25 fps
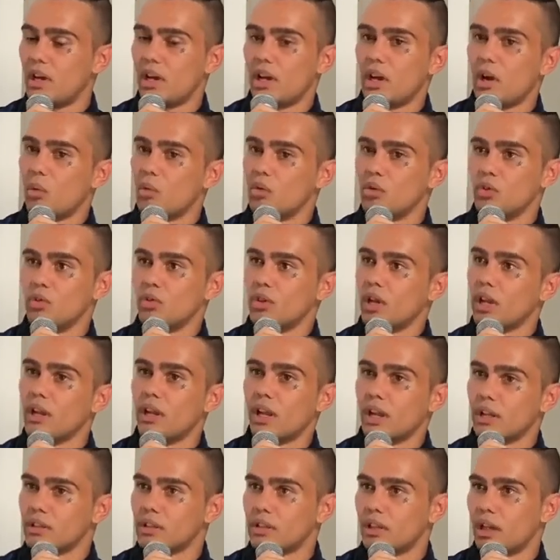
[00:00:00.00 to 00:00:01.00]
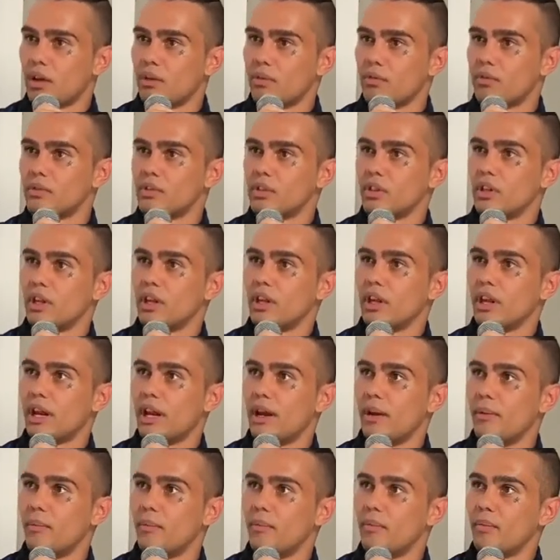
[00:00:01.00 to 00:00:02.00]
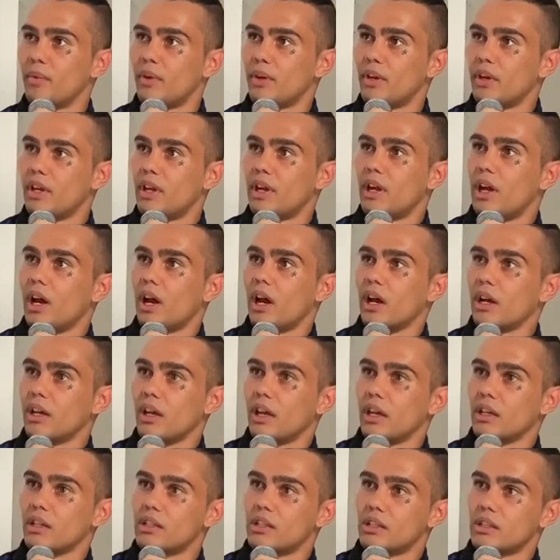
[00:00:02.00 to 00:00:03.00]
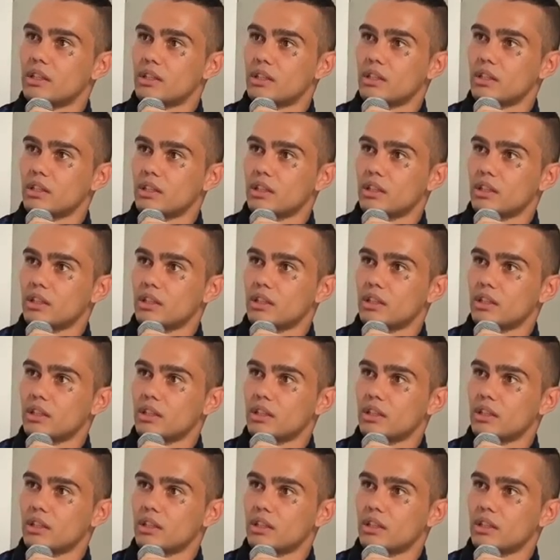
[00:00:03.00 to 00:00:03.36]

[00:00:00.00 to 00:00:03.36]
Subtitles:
I wouldn't do none of that stuff. So then, I guess